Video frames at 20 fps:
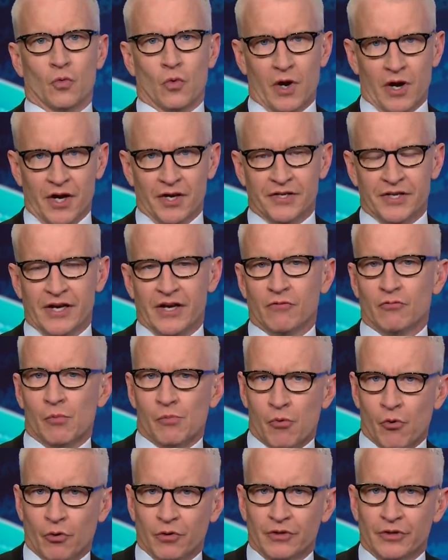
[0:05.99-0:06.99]
One idea
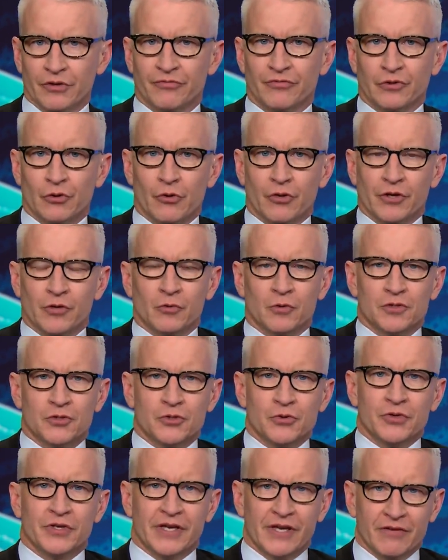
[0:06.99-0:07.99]
reportedly floated was
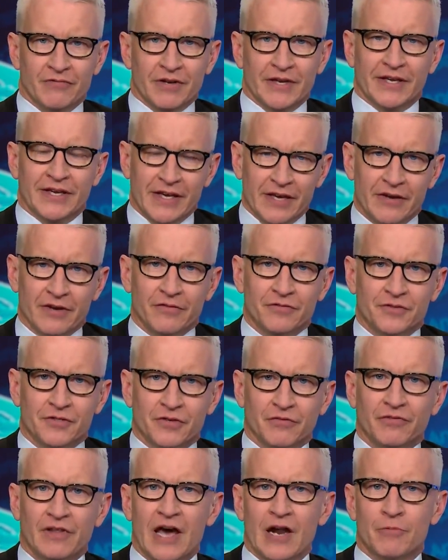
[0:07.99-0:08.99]
to give a gift
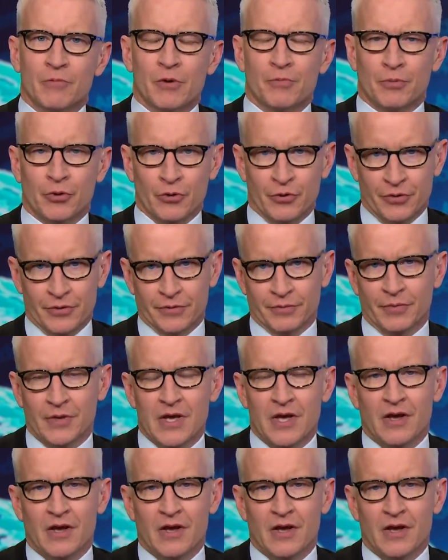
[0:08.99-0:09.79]
to Vladimir Putin,